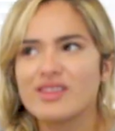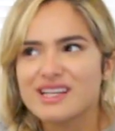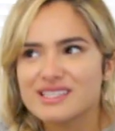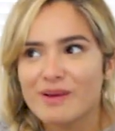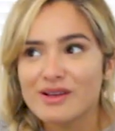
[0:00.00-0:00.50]

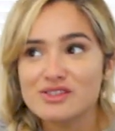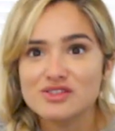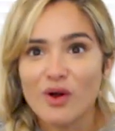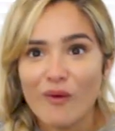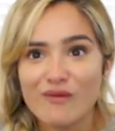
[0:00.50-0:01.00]
That smells
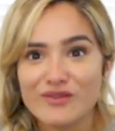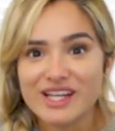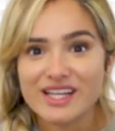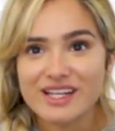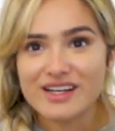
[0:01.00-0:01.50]
so
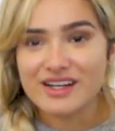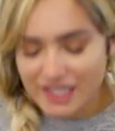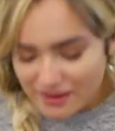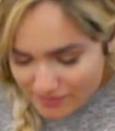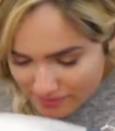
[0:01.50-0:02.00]
freaking
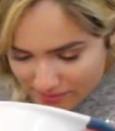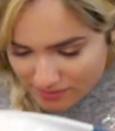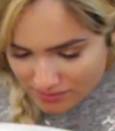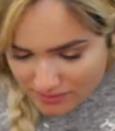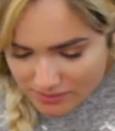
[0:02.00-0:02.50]

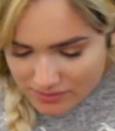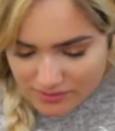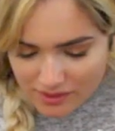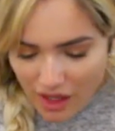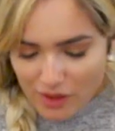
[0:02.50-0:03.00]
good.
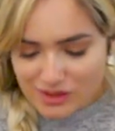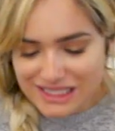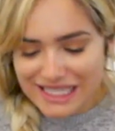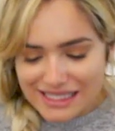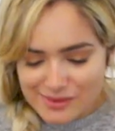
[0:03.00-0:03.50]
Oh, so
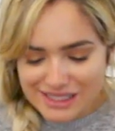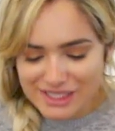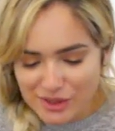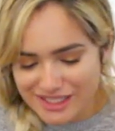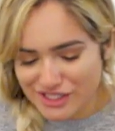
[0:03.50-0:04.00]
that's what
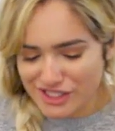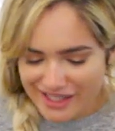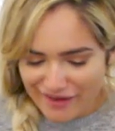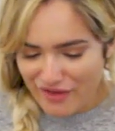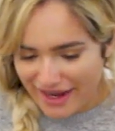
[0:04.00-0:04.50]
they do at the
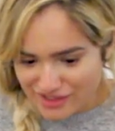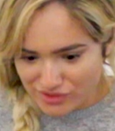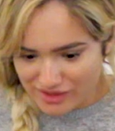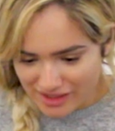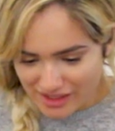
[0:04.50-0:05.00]
Cheesecake
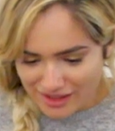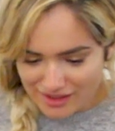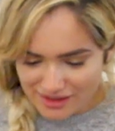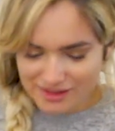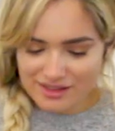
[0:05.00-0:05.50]

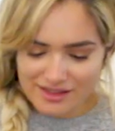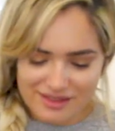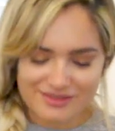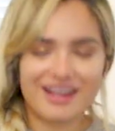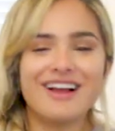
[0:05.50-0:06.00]
Factory. so